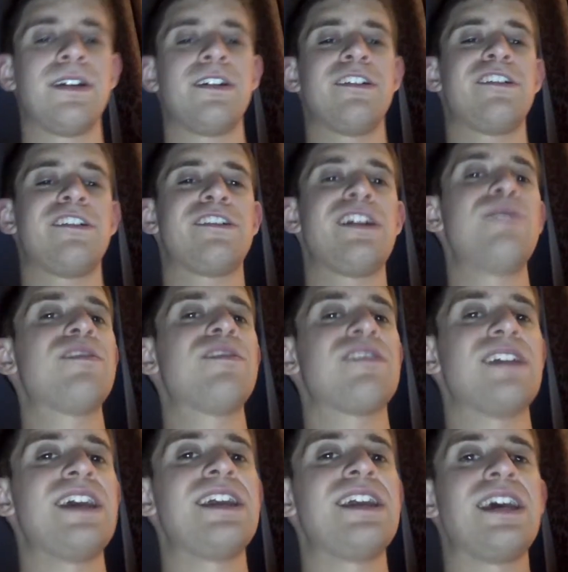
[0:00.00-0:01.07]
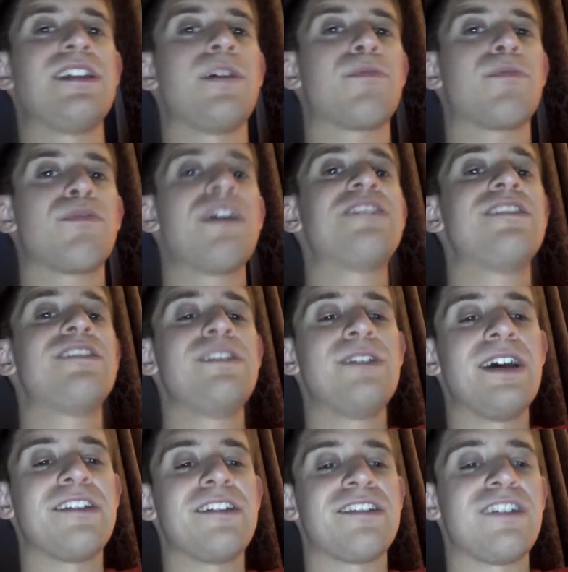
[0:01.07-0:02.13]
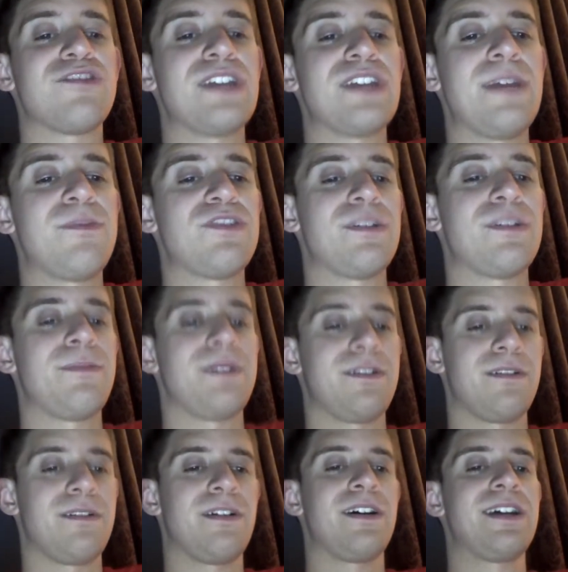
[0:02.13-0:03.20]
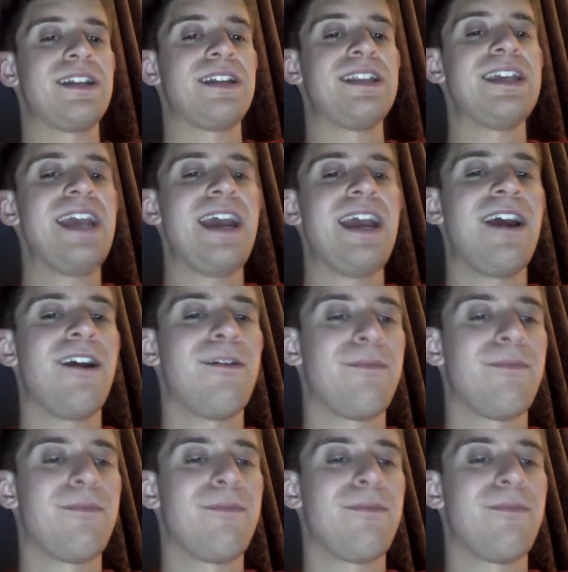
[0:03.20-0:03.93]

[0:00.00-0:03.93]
Sheamus then end up raising the United States Championship uh, in the air,